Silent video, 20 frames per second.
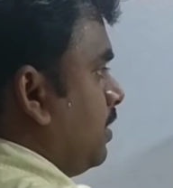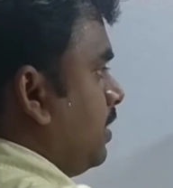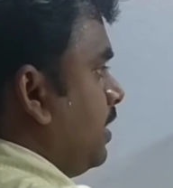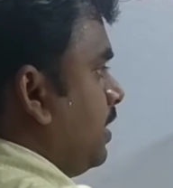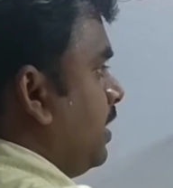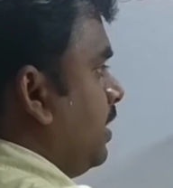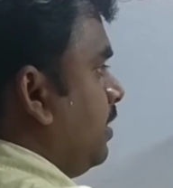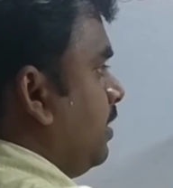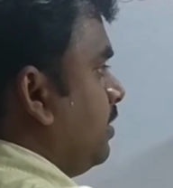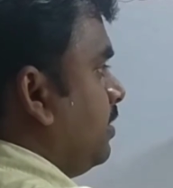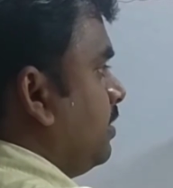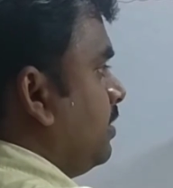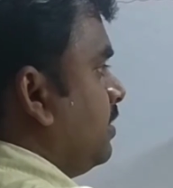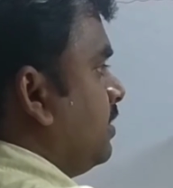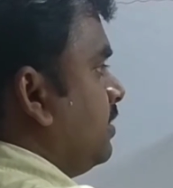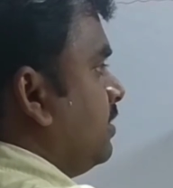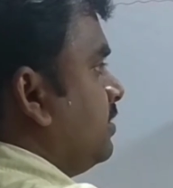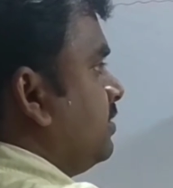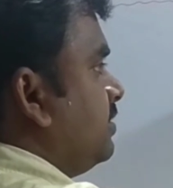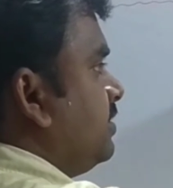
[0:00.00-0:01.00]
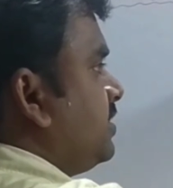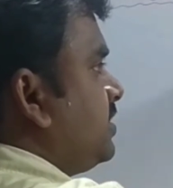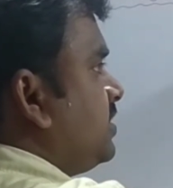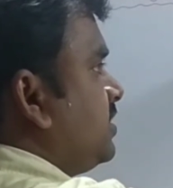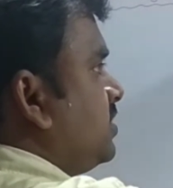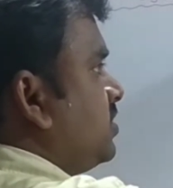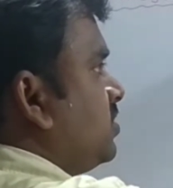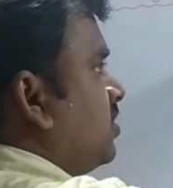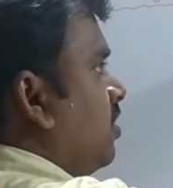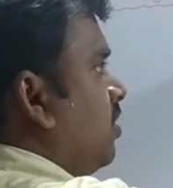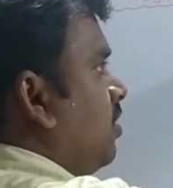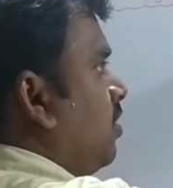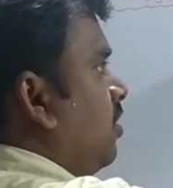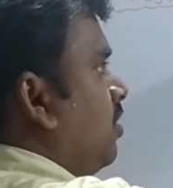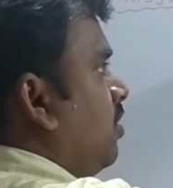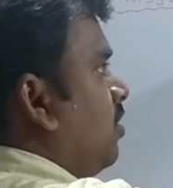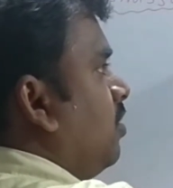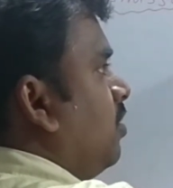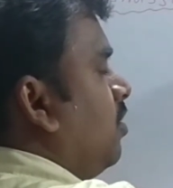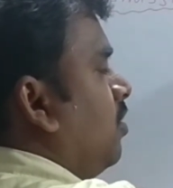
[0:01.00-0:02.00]
And this is
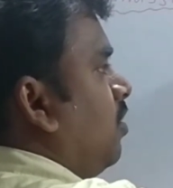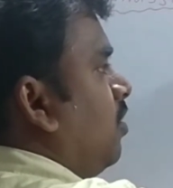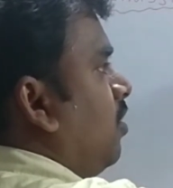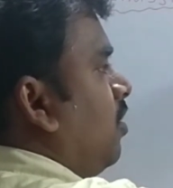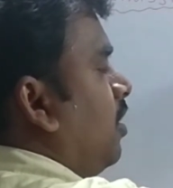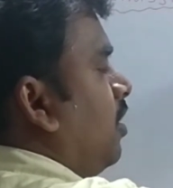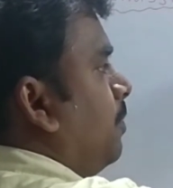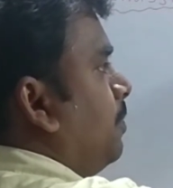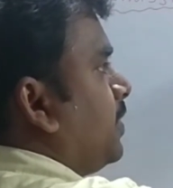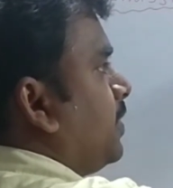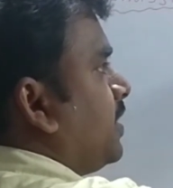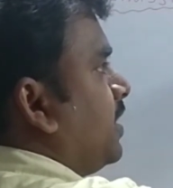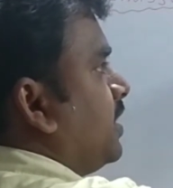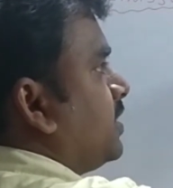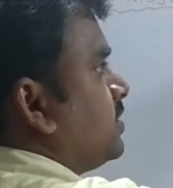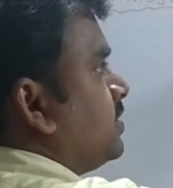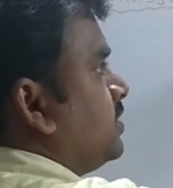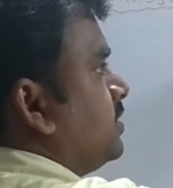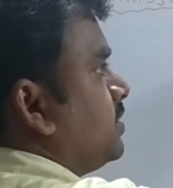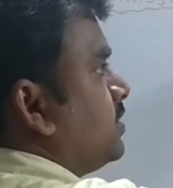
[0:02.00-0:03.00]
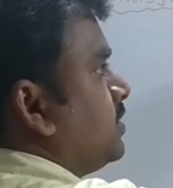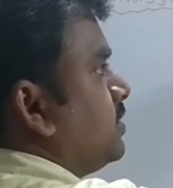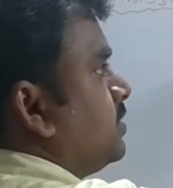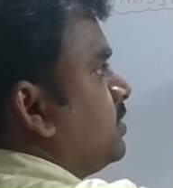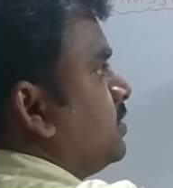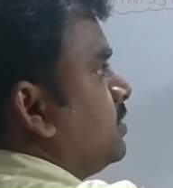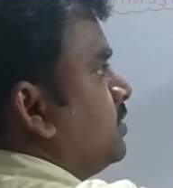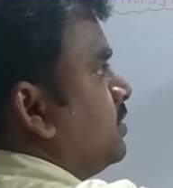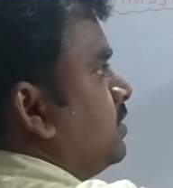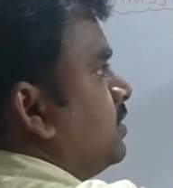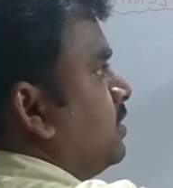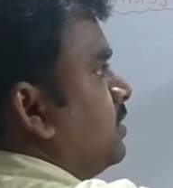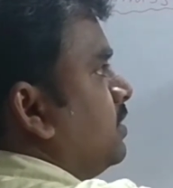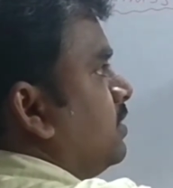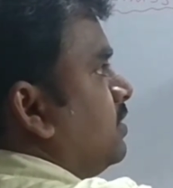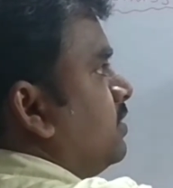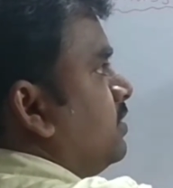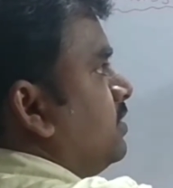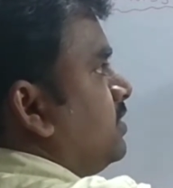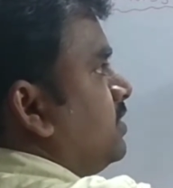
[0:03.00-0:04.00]
the optic axis
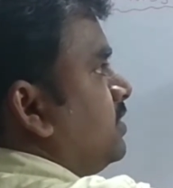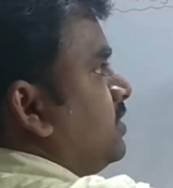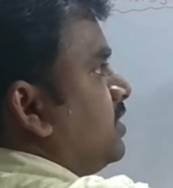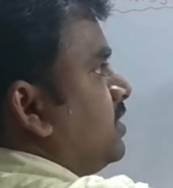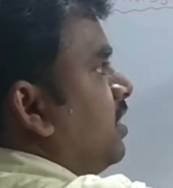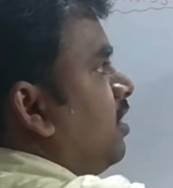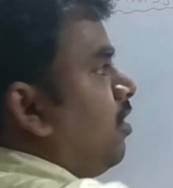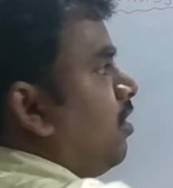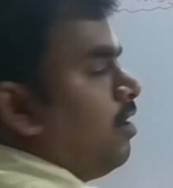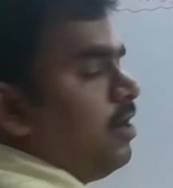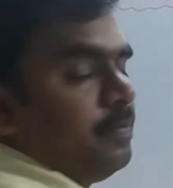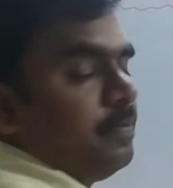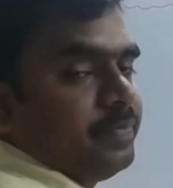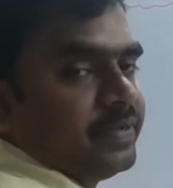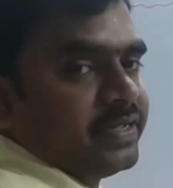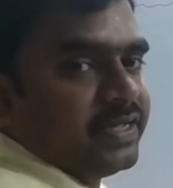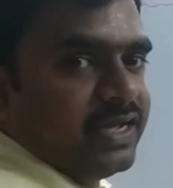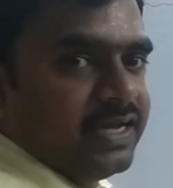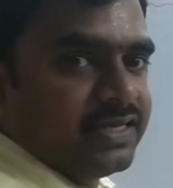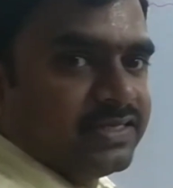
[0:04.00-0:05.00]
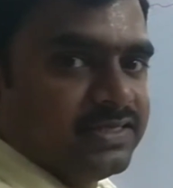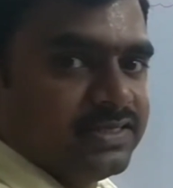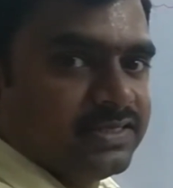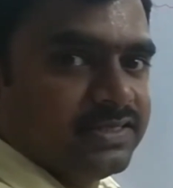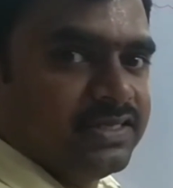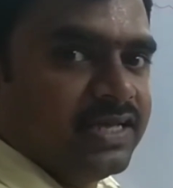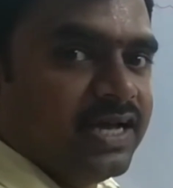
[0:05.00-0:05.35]
this is the optic axis.